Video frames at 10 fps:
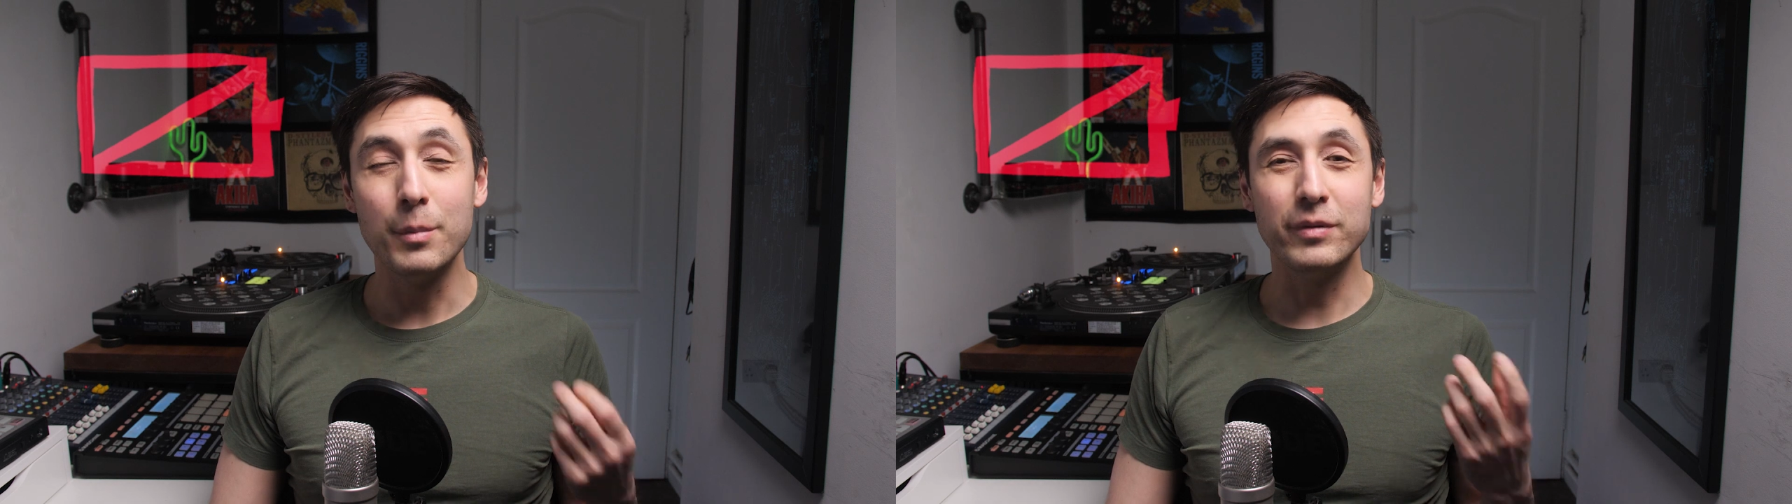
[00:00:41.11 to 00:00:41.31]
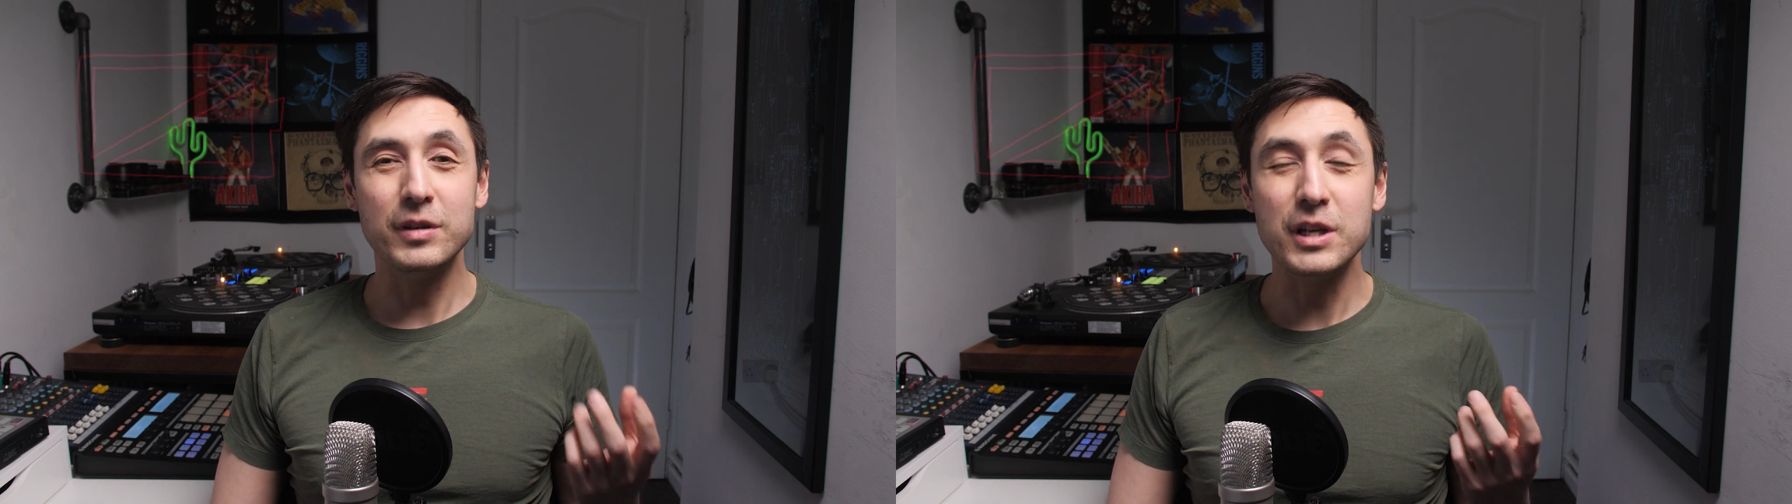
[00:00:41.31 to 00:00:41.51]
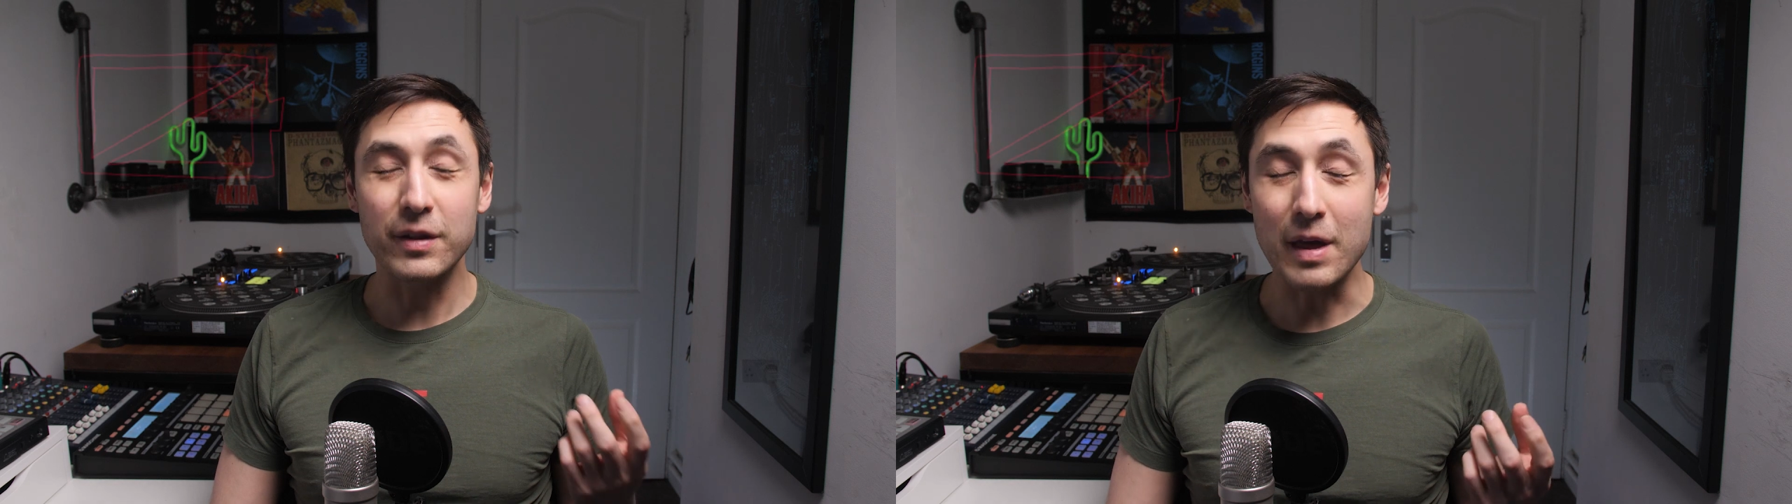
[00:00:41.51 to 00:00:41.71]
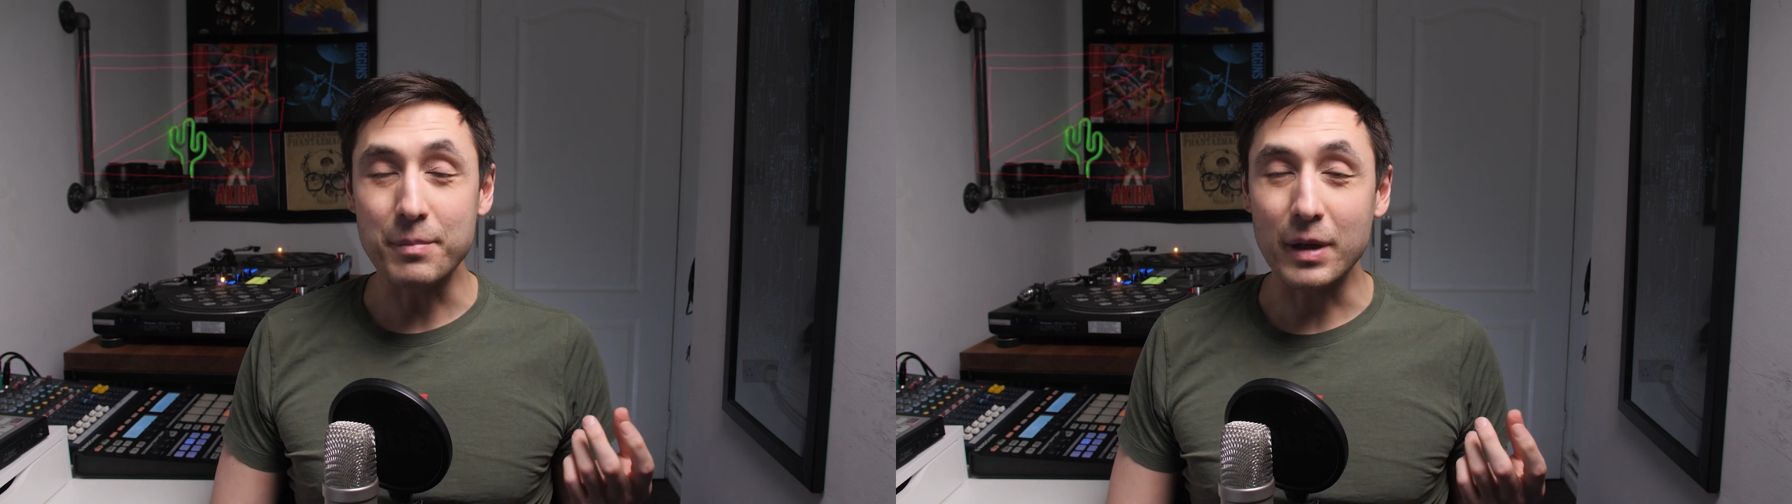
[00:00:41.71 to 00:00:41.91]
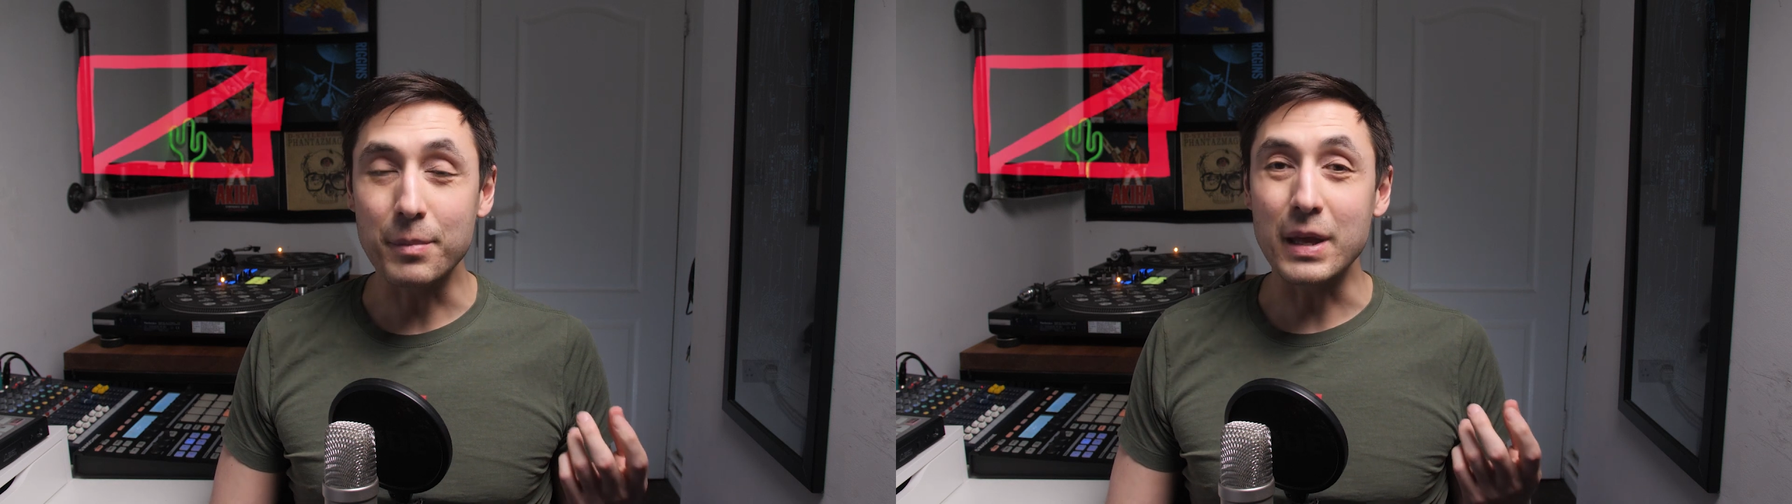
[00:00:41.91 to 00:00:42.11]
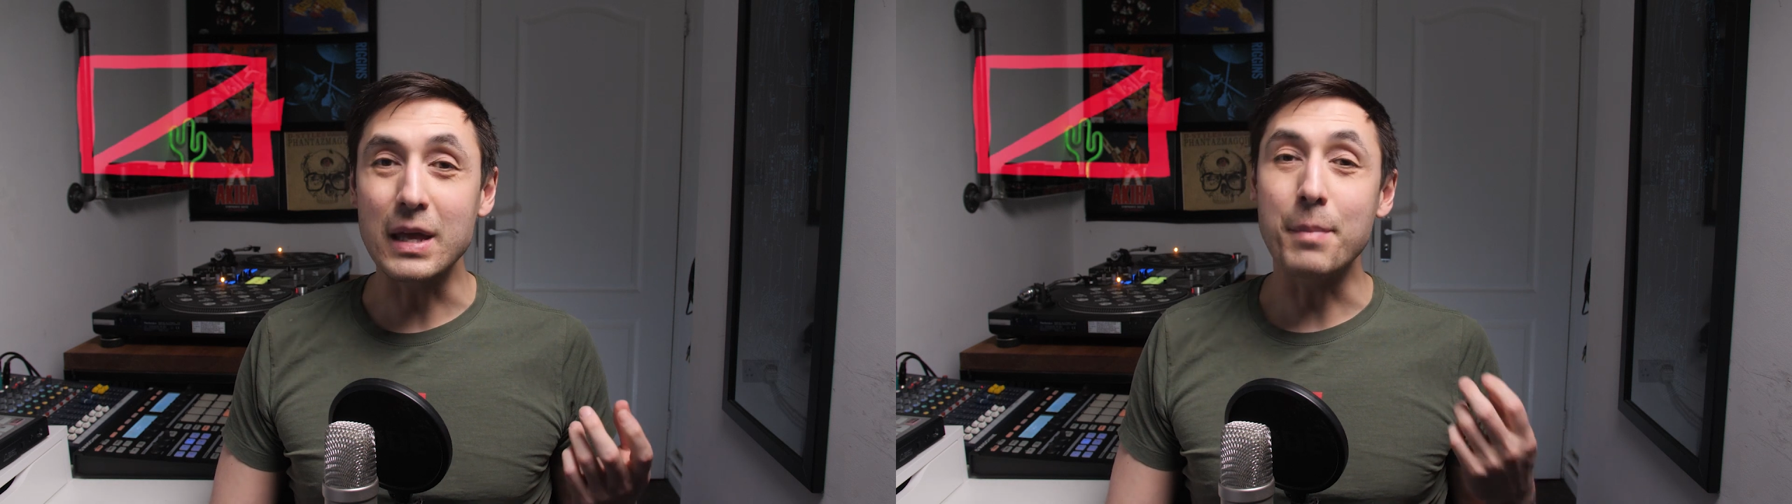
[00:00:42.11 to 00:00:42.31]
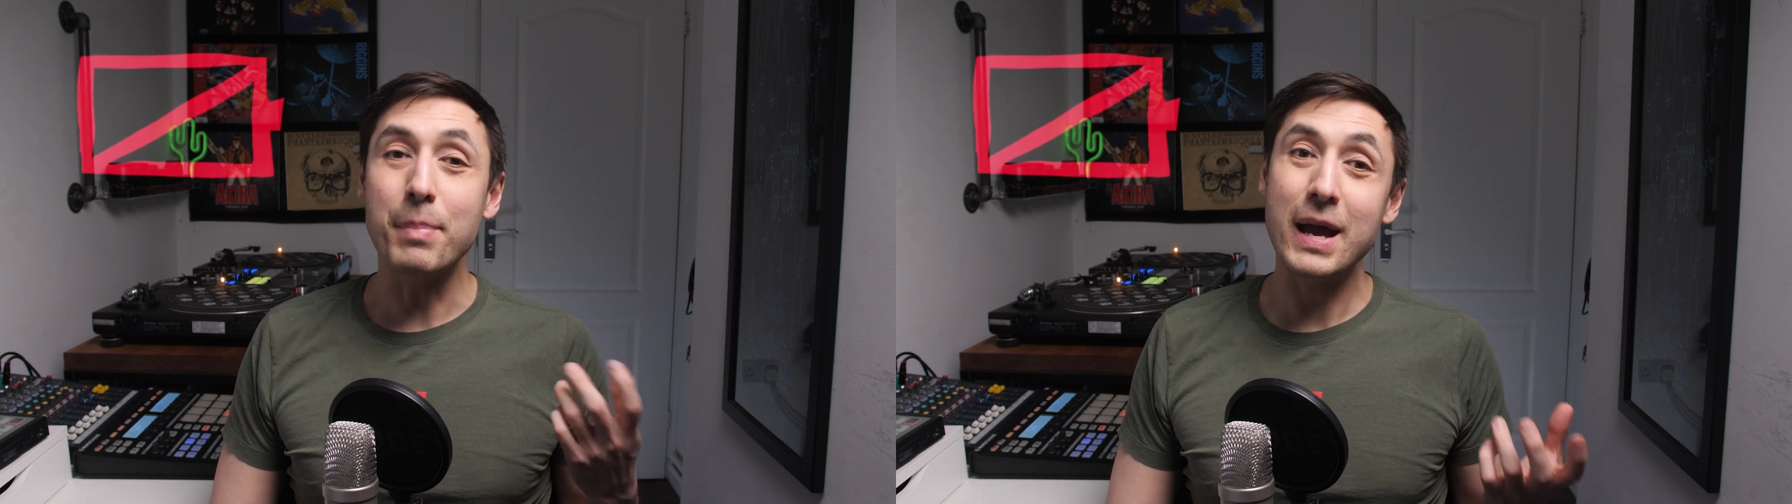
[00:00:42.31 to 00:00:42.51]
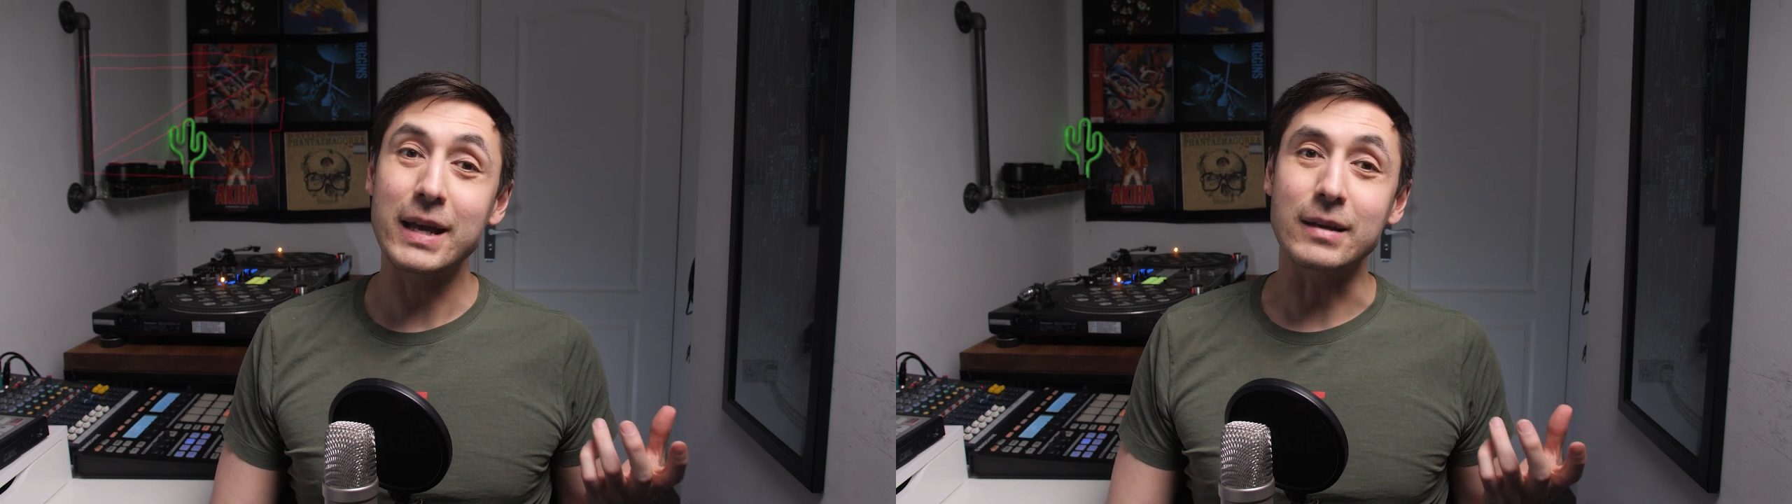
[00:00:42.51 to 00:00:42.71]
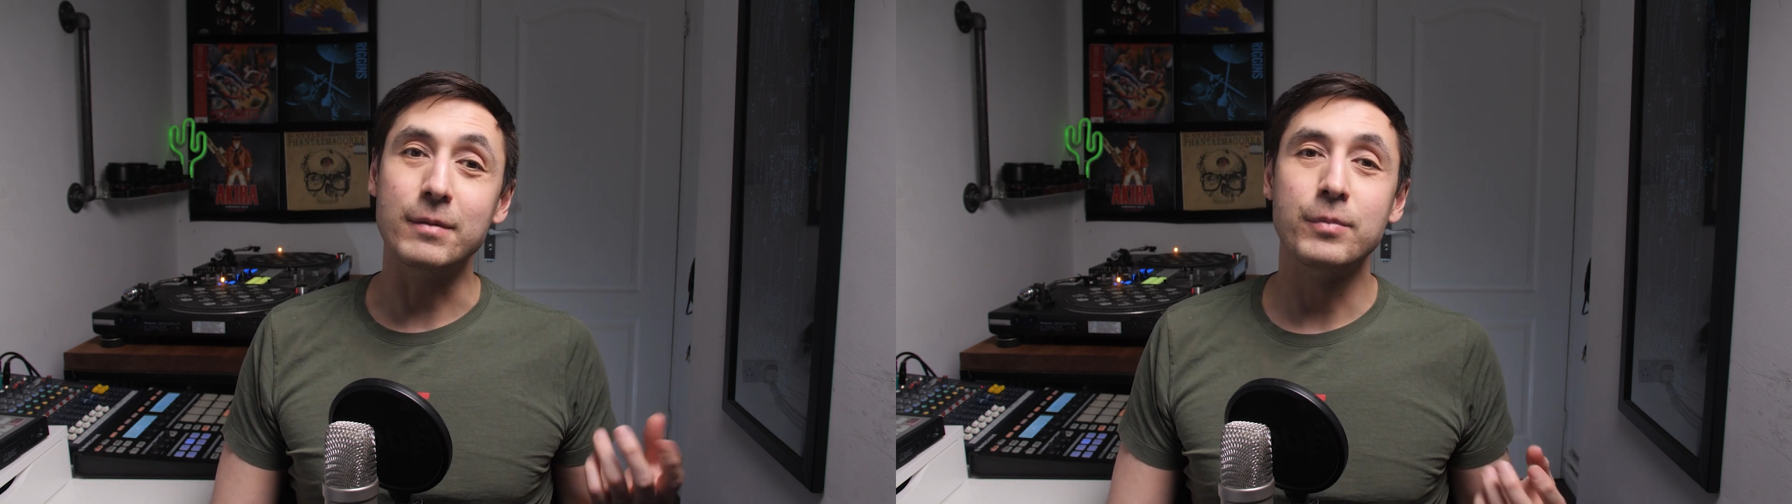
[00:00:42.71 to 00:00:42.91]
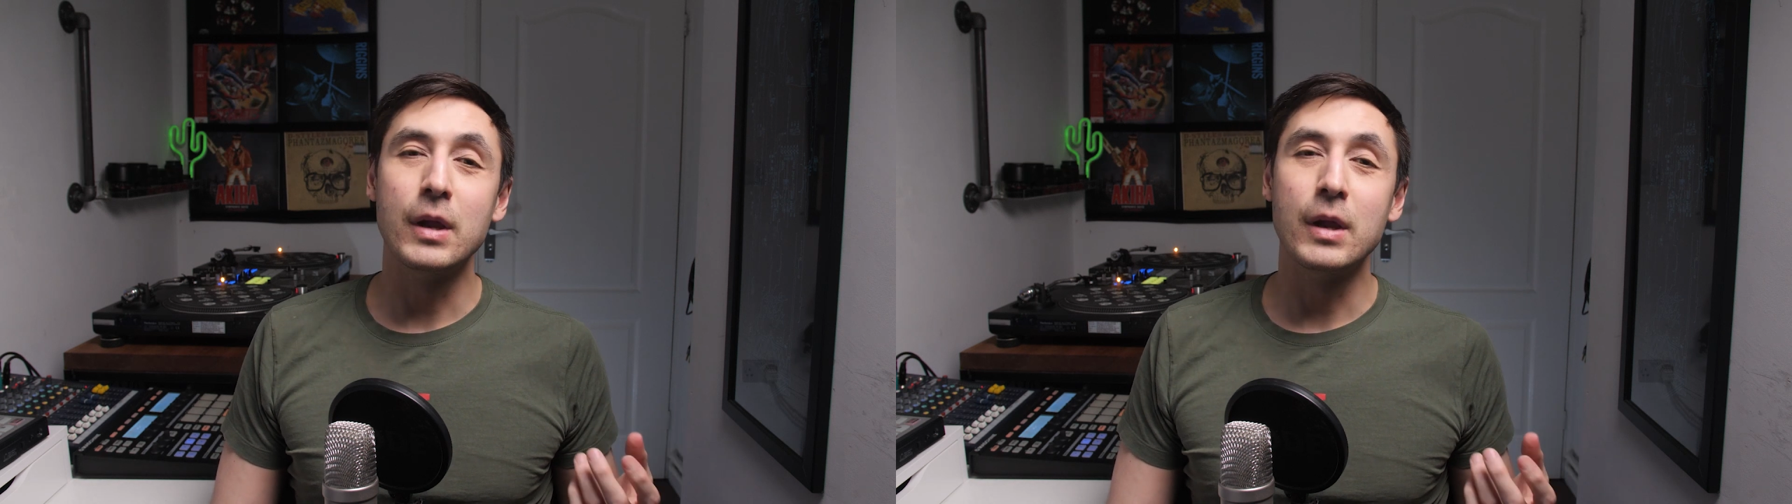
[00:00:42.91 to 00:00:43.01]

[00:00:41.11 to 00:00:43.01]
positioning them can be a pain.